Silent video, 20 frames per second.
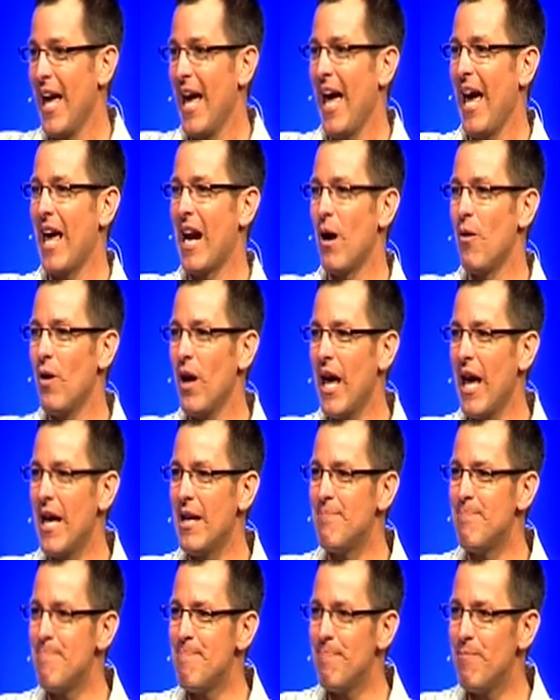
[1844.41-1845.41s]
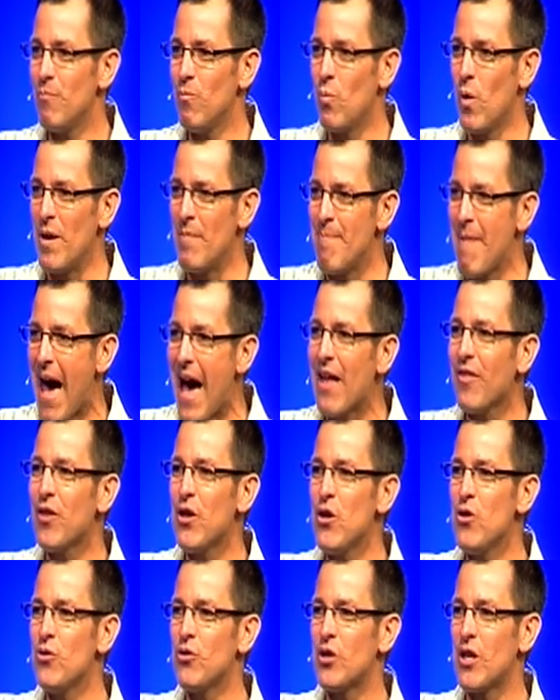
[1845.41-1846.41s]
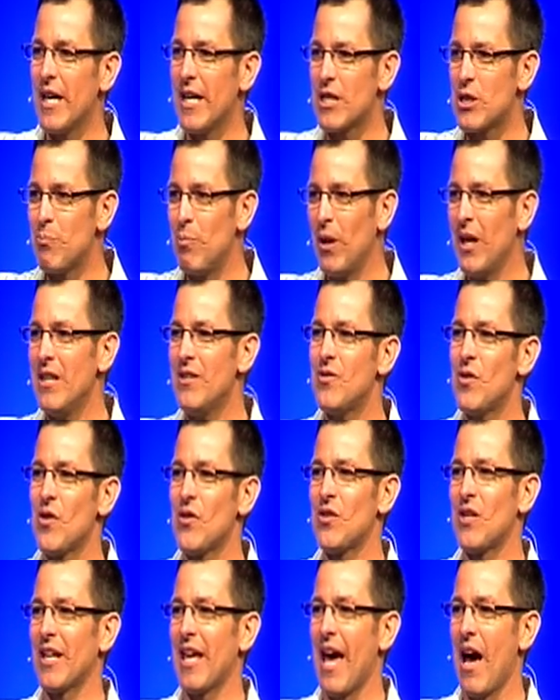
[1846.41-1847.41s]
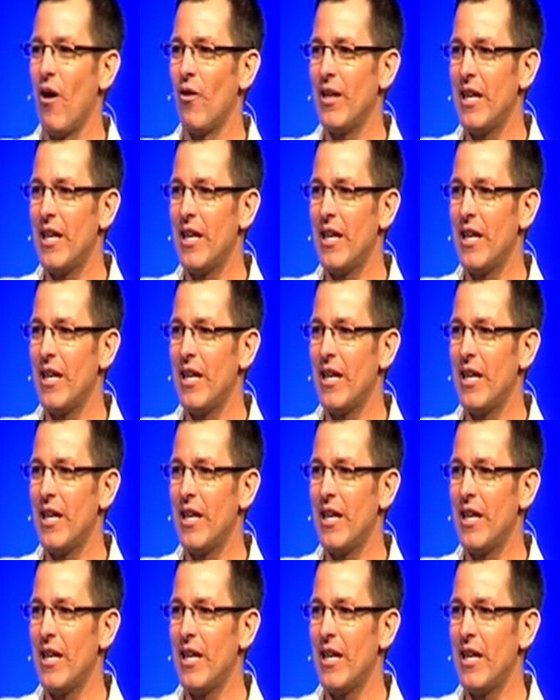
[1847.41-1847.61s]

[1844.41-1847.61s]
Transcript: And when Matthew explains this account,